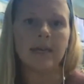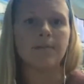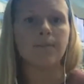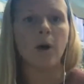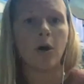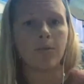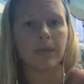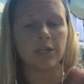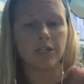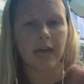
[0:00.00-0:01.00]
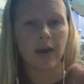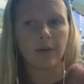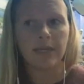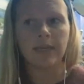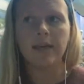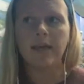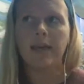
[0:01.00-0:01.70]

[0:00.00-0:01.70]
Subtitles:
and Palm Beach County